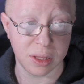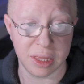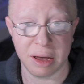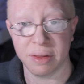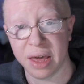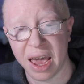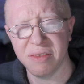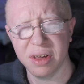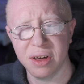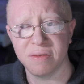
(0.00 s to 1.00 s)
Now, they
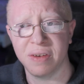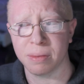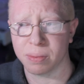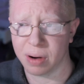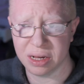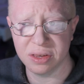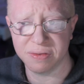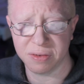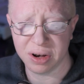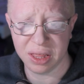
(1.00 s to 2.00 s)
haven't unveiled prices
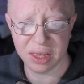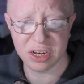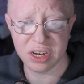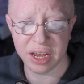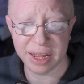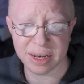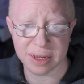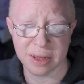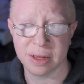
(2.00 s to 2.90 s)
for any of these yet.